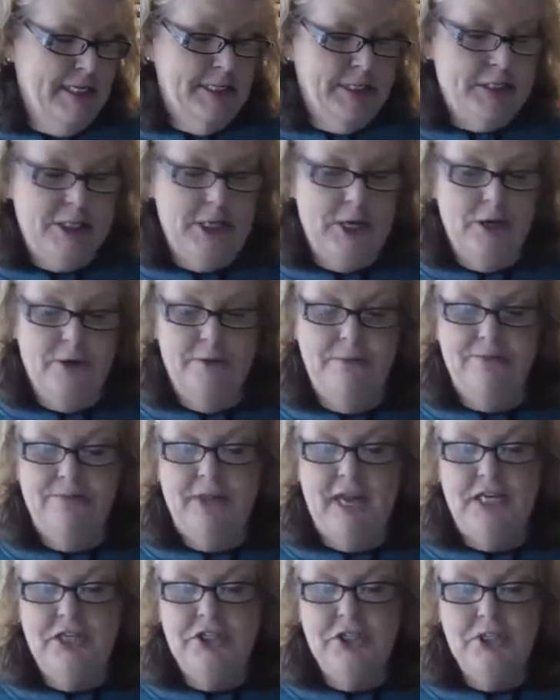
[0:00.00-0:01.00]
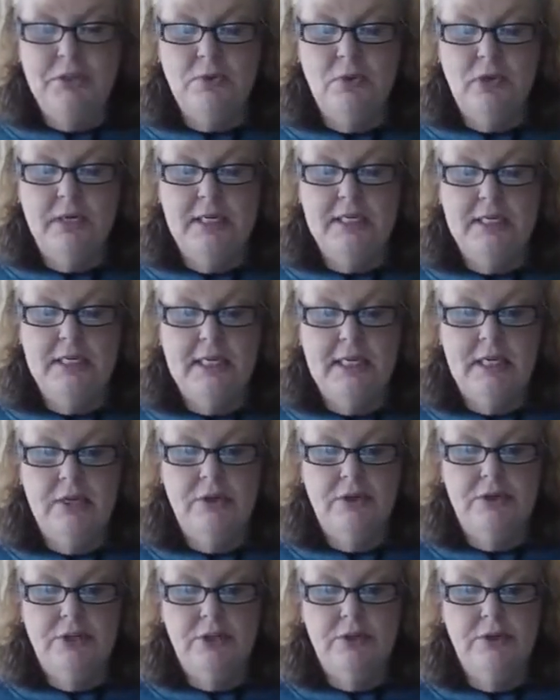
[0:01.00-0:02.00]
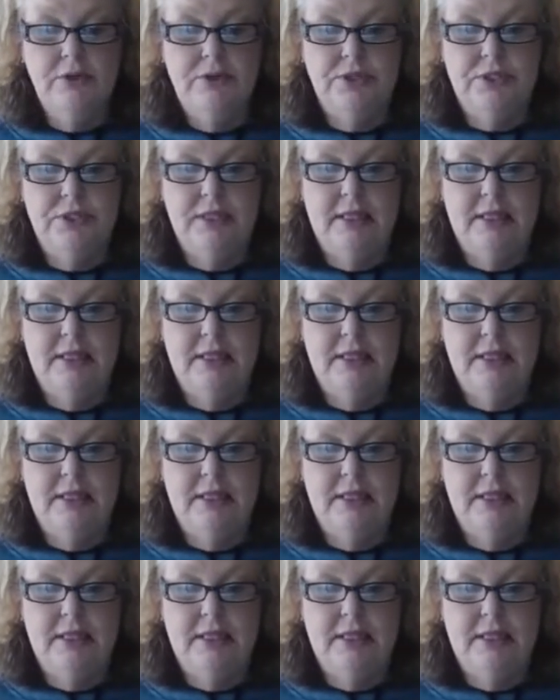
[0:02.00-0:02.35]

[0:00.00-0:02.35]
So I just wanted to introduce